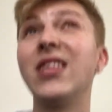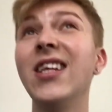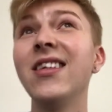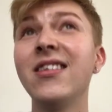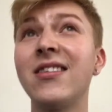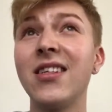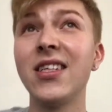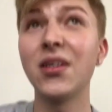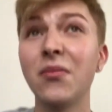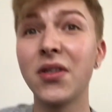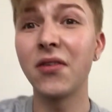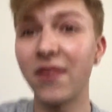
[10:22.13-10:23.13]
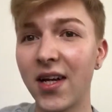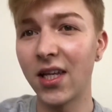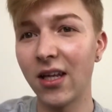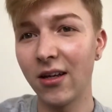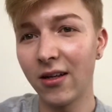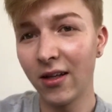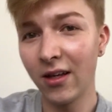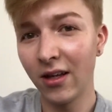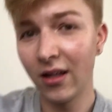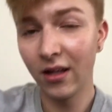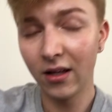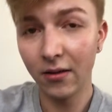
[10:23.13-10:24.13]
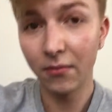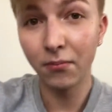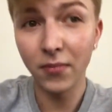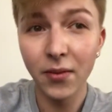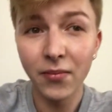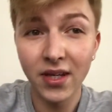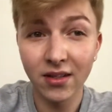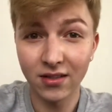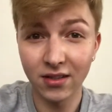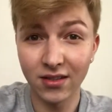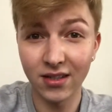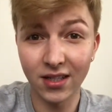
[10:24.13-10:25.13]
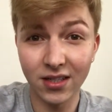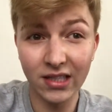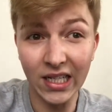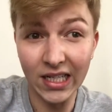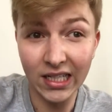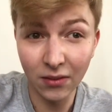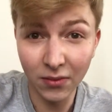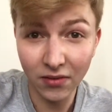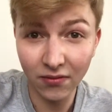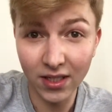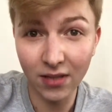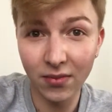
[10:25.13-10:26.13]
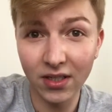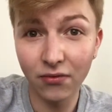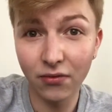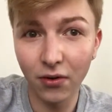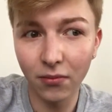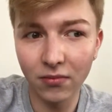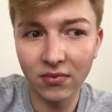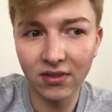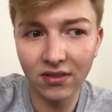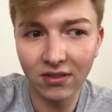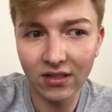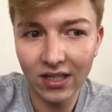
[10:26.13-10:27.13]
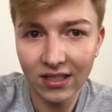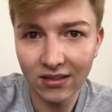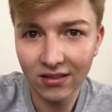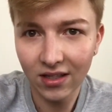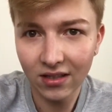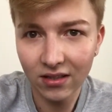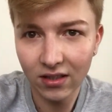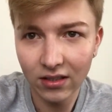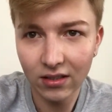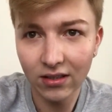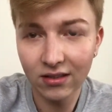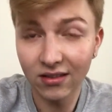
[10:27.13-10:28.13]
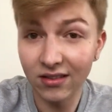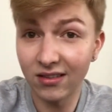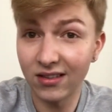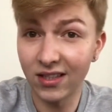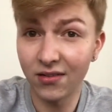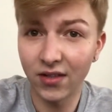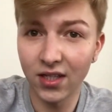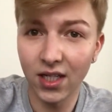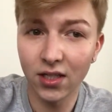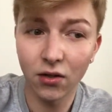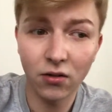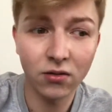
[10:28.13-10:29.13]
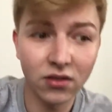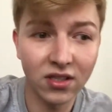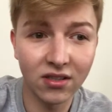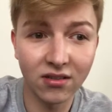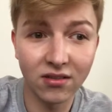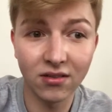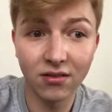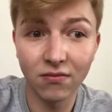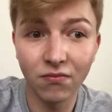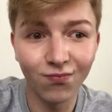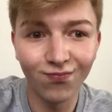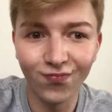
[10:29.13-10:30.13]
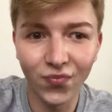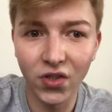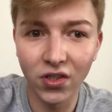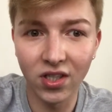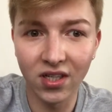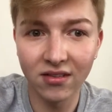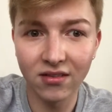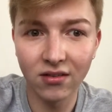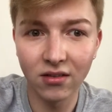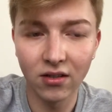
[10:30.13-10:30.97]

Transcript: is a little bit funny. Maybe it is a little bit funny, but from second side, this is not funny at all. This is just